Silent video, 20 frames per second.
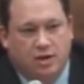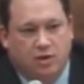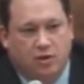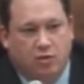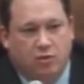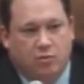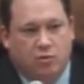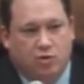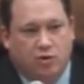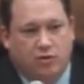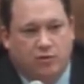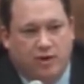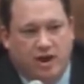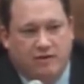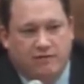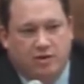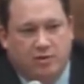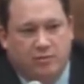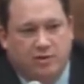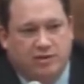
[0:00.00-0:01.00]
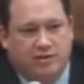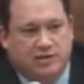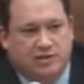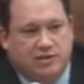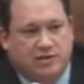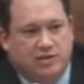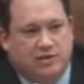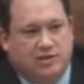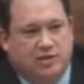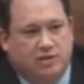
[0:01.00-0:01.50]
there were more thriving
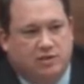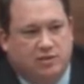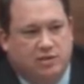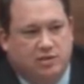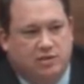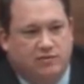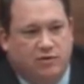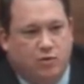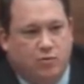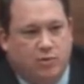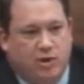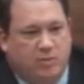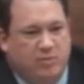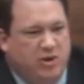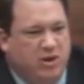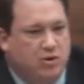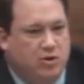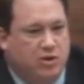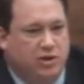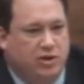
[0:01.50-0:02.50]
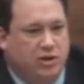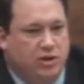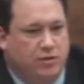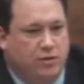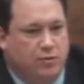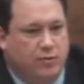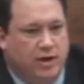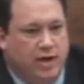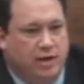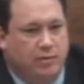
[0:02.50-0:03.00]
businesses there, this vote might be going the
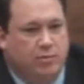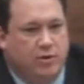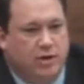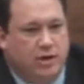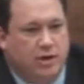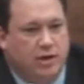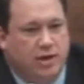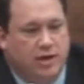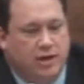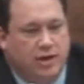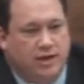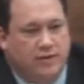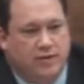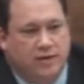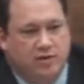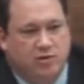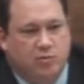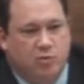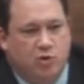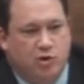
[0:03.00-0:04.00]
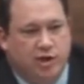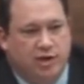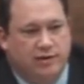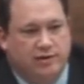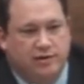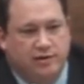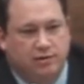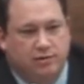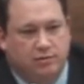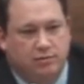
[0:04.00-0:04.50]
other way, but at this point,
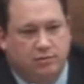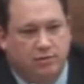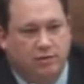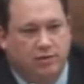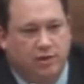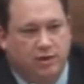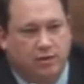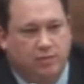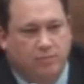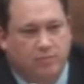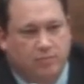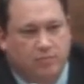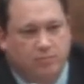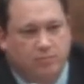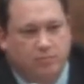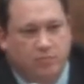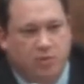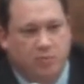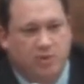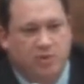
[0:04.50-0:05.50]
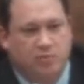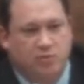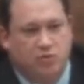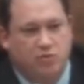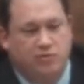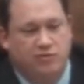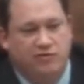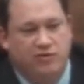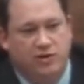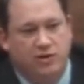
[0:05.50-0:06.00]
the people
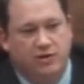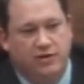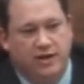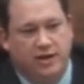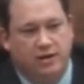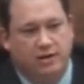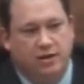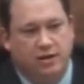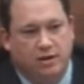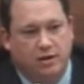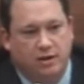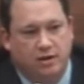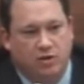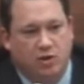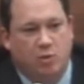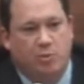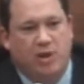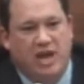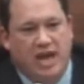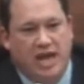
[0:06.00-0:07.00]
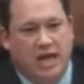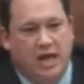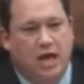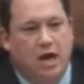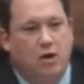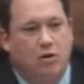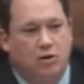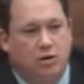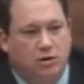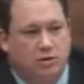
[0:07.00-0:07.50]
who feel that they're paying
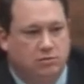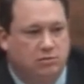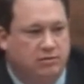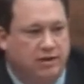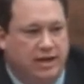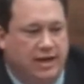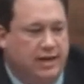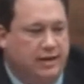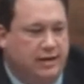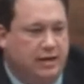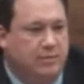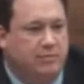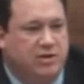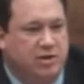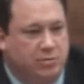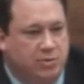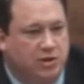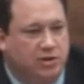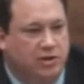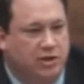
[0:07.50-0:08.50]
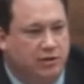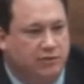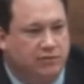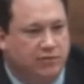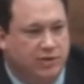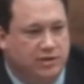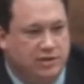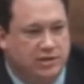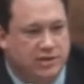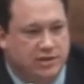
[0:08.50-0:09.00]
out on an empty building,
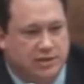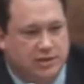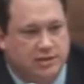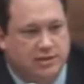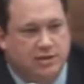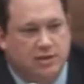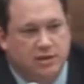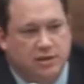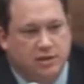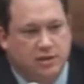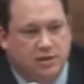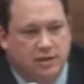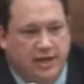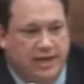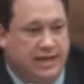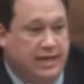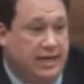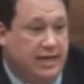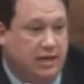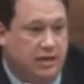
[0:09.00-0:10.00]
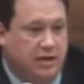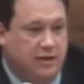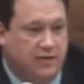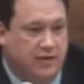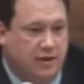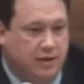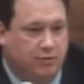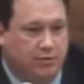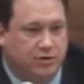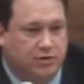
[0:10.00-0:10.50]
for instance, and getting
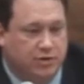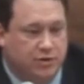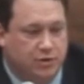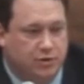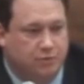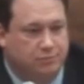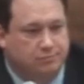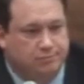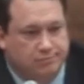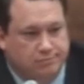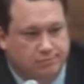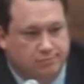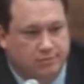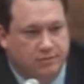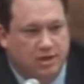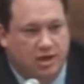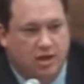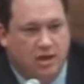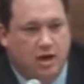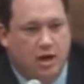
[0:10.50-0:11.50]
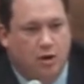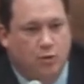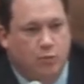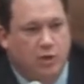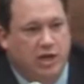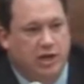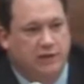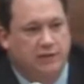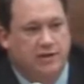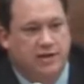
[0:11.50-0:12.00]
nothing in return are
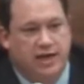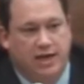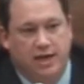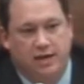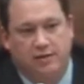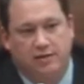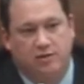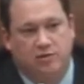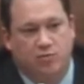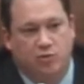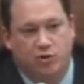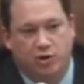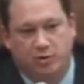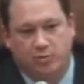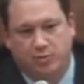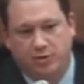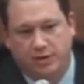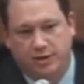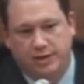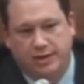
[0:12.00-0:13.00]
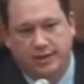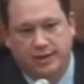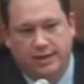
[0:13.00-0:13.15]
winning the day at this point. But